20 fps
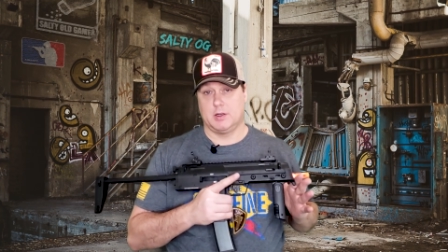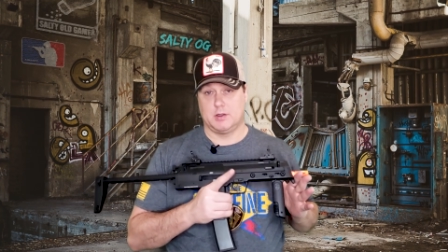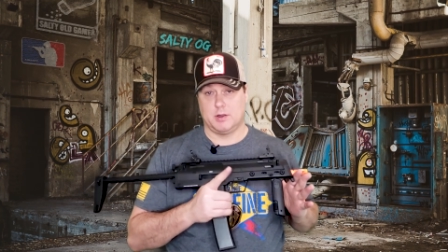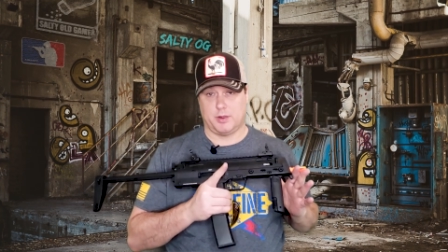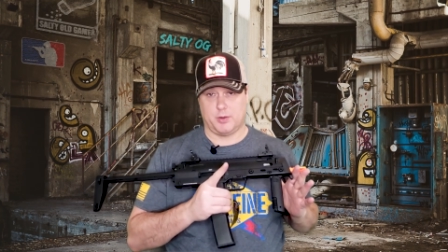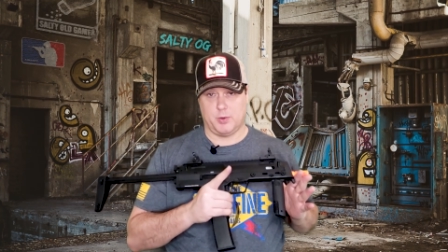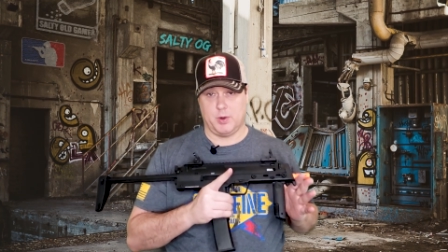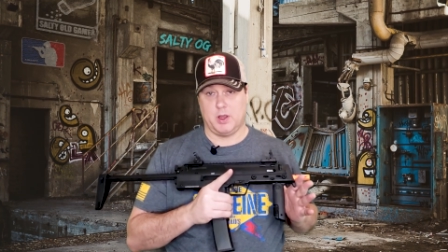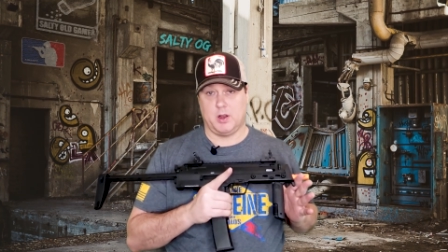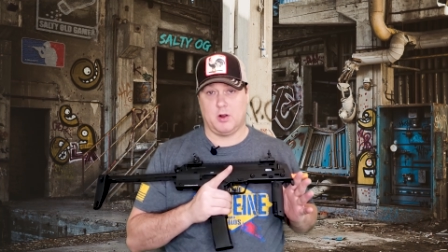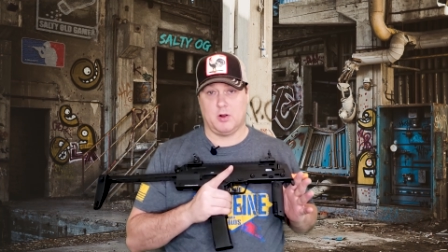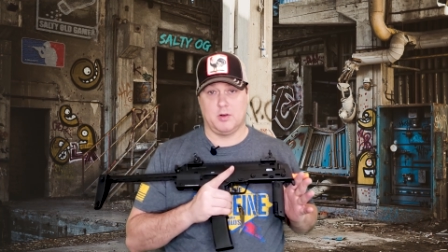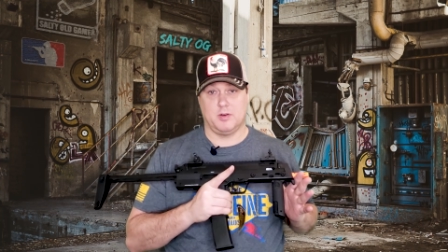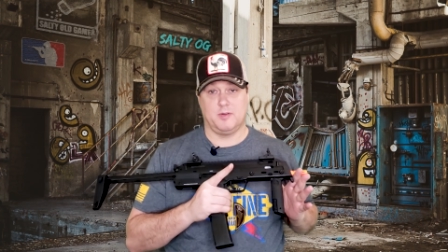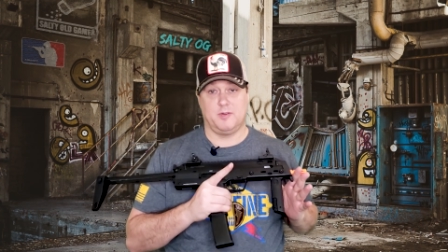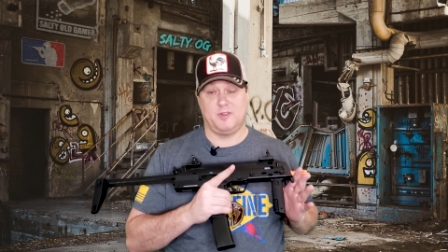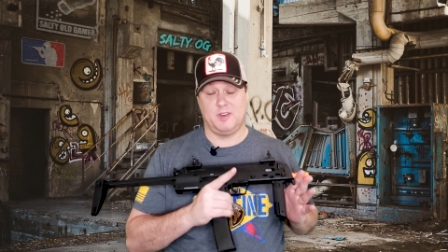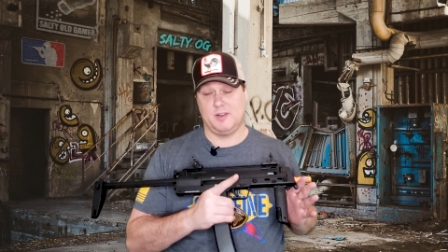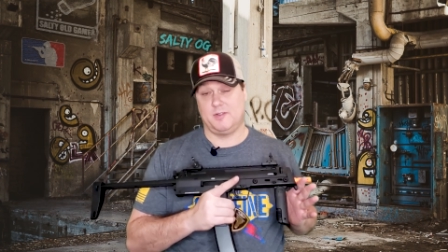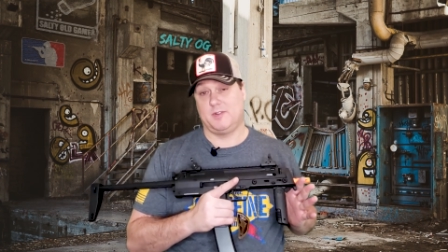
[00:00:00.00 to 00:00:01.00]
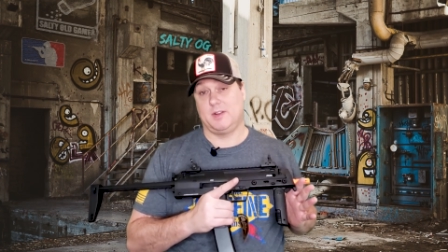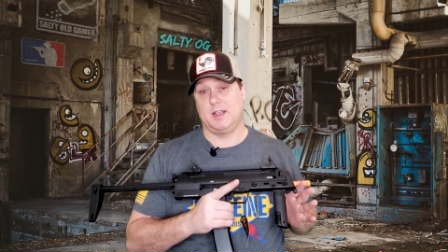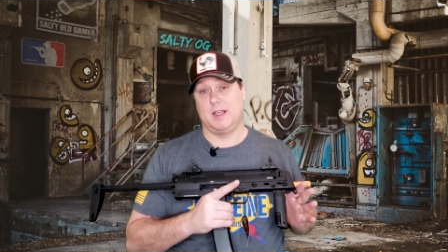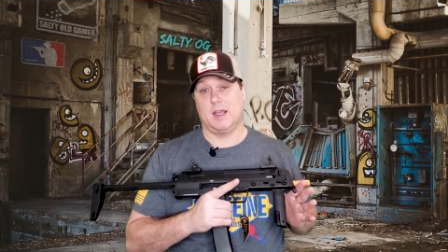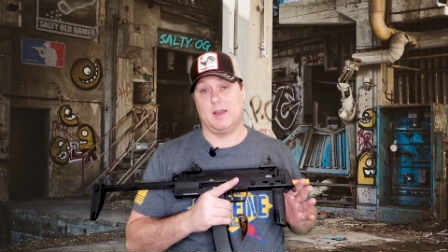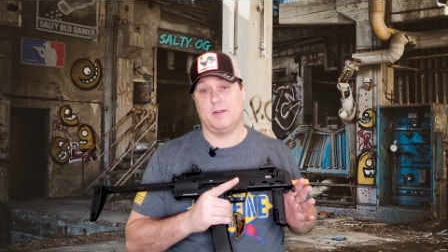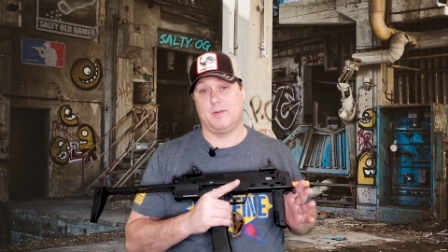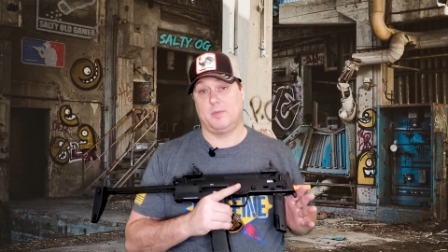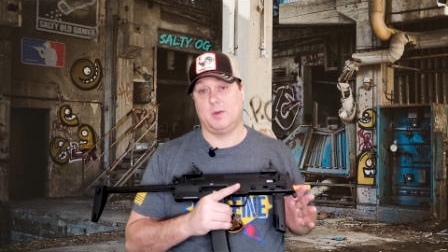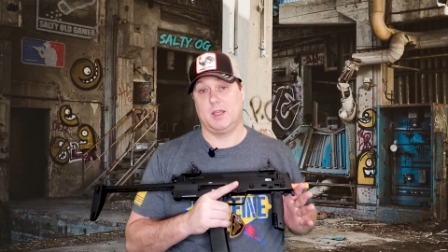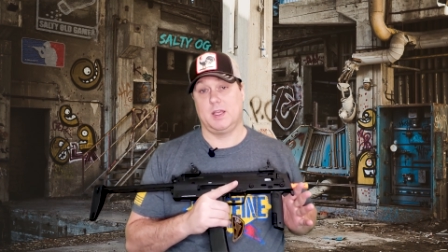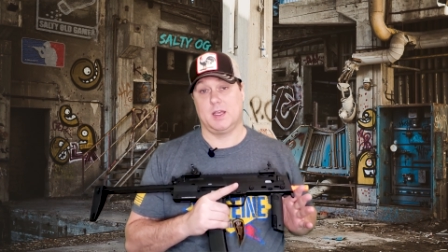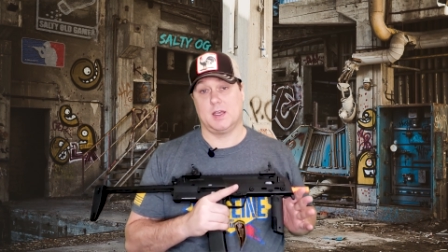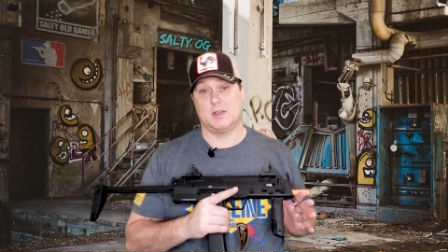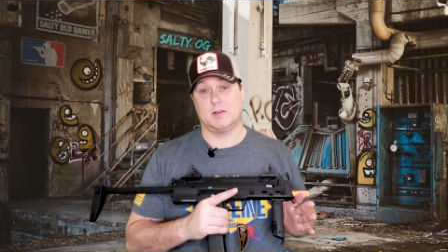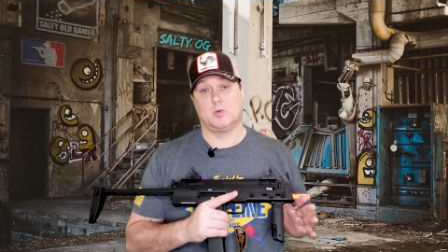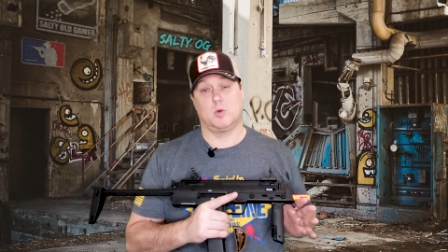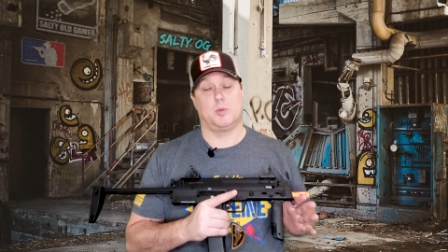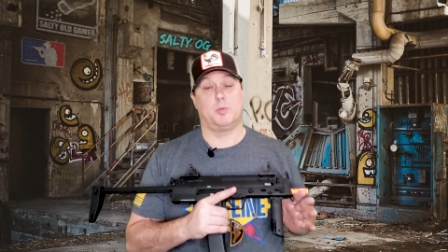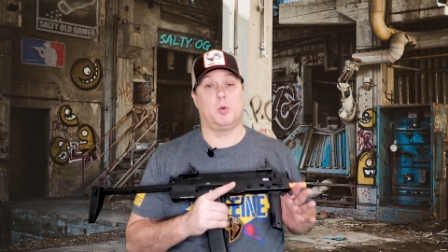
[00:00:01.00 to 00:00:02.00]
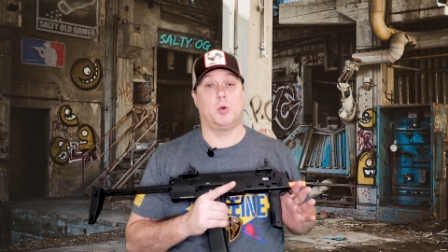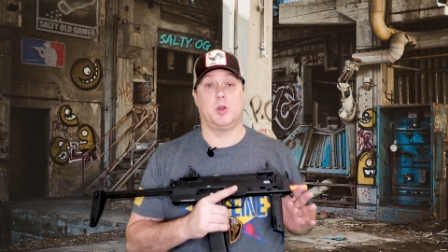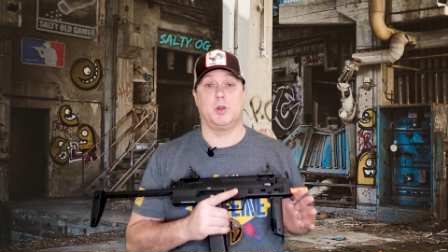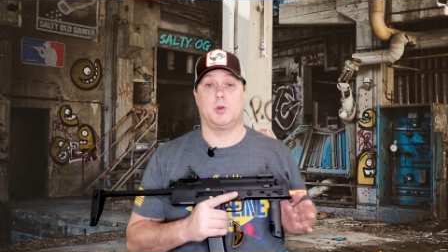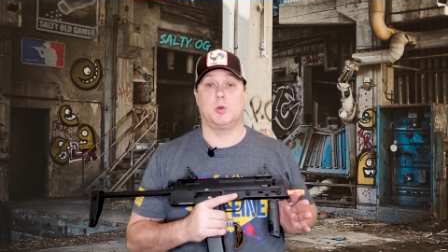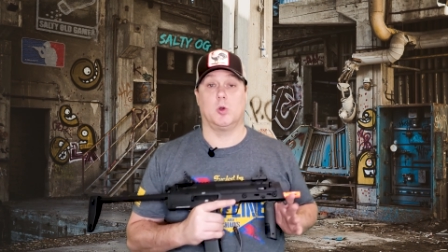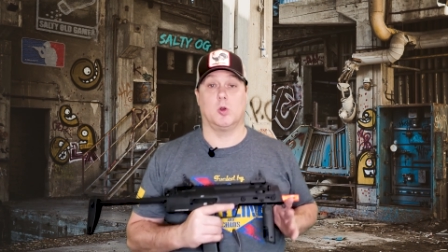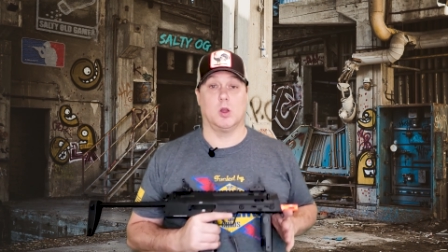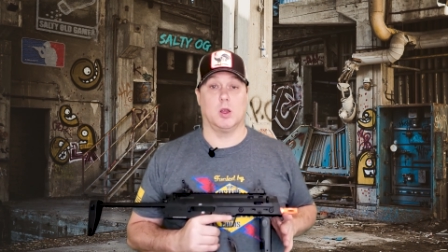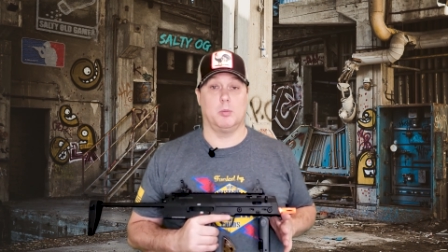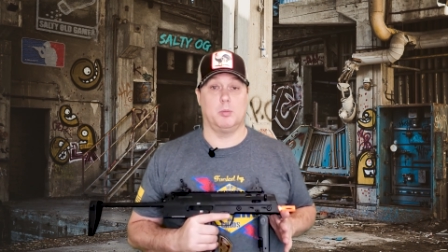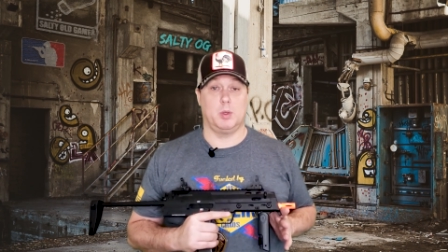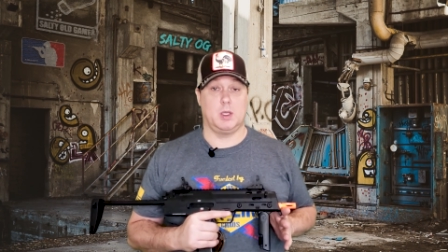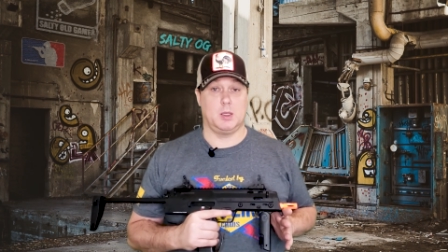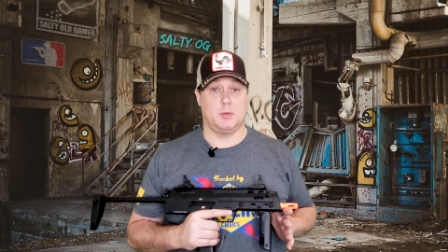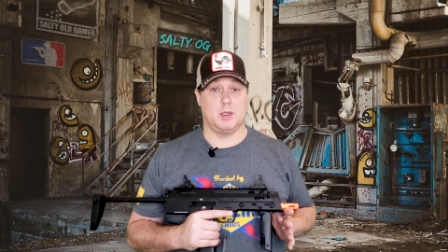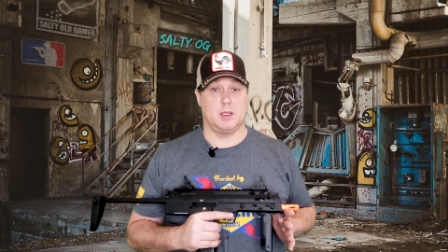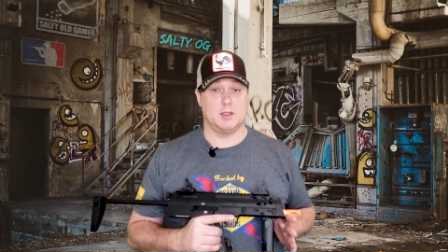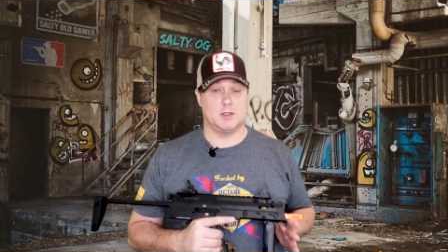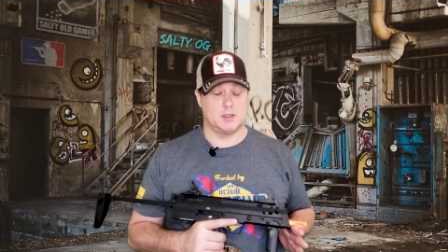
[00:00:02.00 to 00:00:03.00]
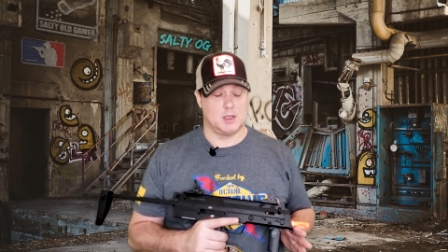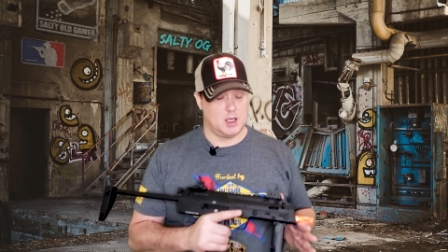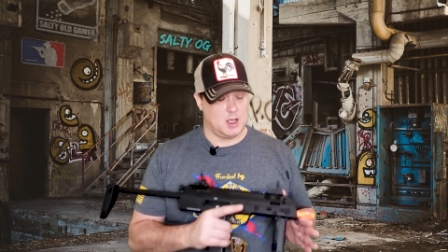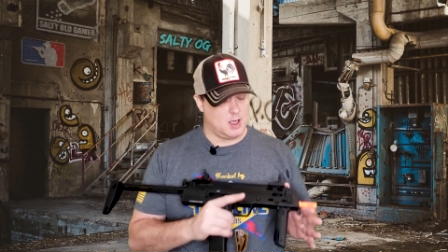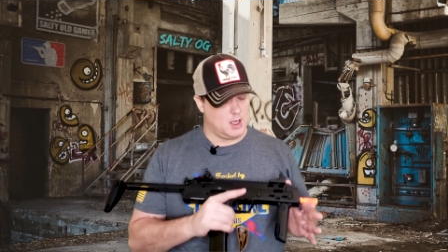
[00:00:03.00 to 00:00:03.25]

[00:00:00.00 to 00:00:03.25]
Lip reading: to 350 FPS with .20 gram BBs.